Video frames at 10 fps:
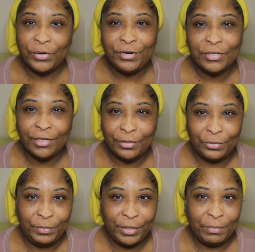here's a
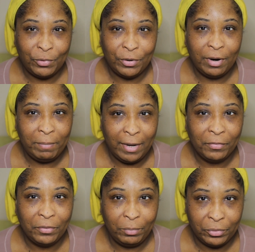little bit more
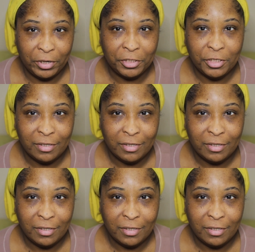about the brush